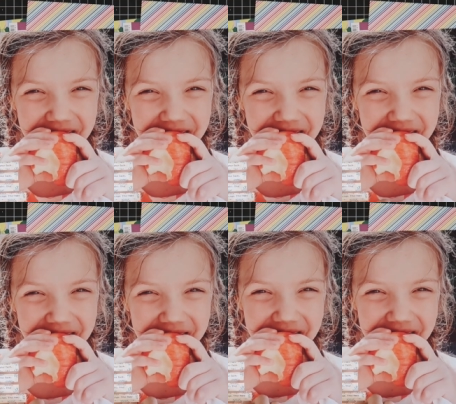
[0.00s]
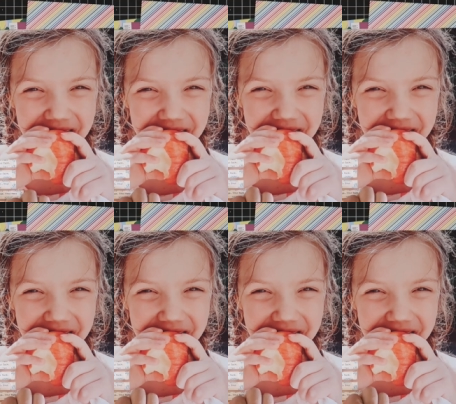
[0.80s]
a couple,
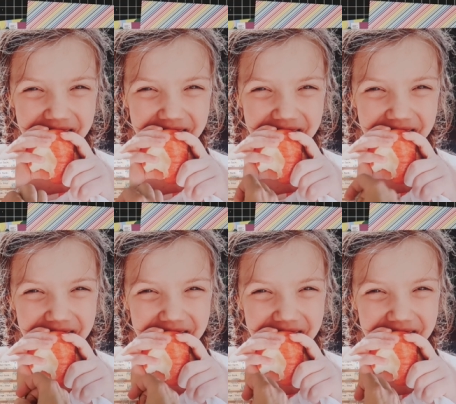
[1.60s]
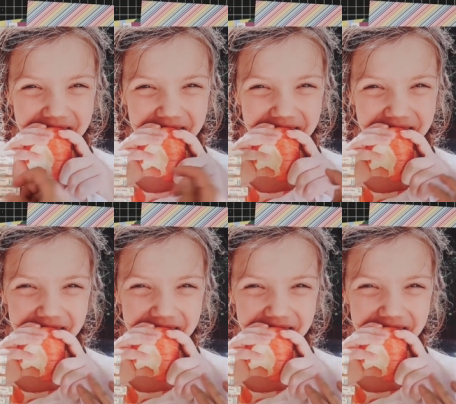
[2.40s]
at least one right there,